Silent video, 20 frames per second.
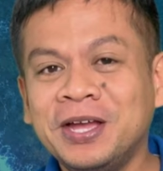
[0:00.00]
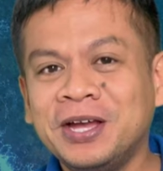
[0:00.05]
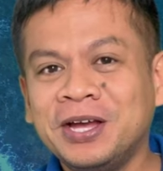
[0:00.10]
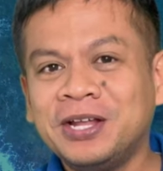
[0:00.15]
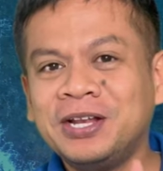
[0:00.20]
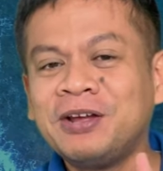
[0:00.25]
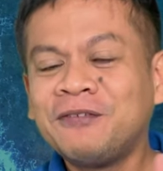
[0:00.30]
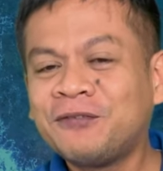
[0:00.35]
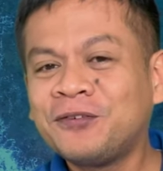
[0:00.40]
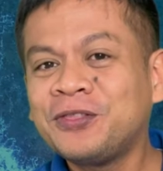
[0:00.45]

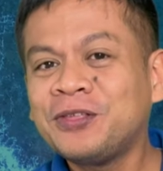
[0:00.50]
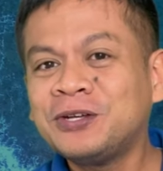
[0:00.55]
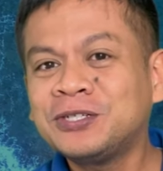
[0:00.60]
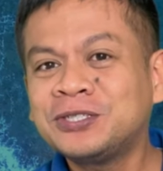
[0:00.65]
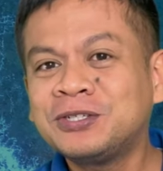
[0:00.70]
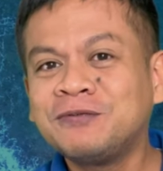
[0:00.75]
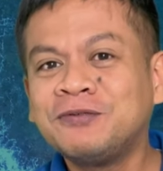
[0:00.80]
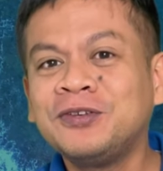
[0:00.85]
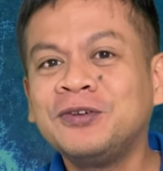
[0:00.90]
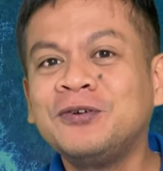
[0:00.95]
Now, for
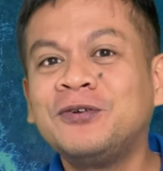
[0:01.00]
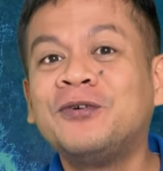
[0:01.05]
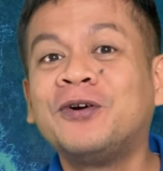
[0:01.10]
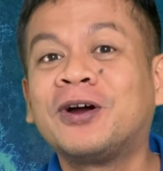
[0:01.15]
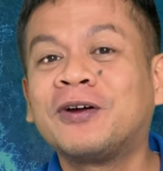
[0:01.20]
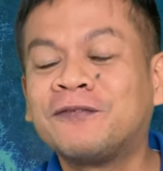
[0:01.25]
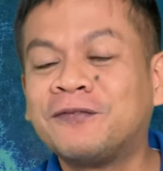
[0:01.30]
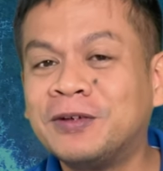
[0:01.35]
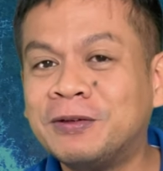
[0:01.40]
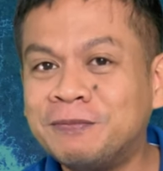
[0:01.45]
those of you who
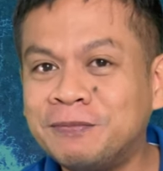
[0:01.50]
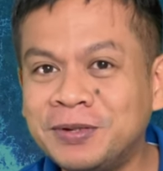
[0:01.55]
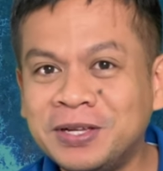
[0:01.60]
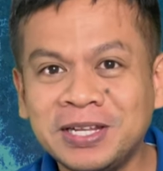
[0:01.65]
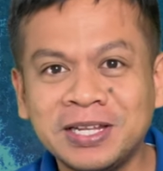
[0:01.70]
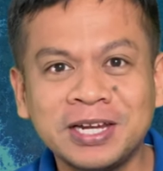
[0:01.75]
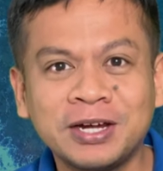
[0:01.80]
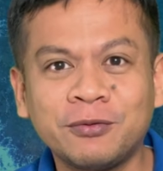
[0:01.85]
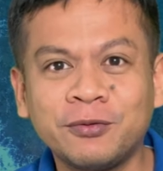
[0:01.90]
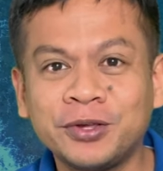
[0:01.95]
are
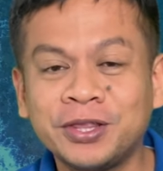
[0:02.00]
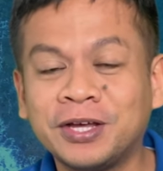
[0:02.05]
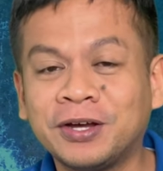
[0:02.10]
familiar with the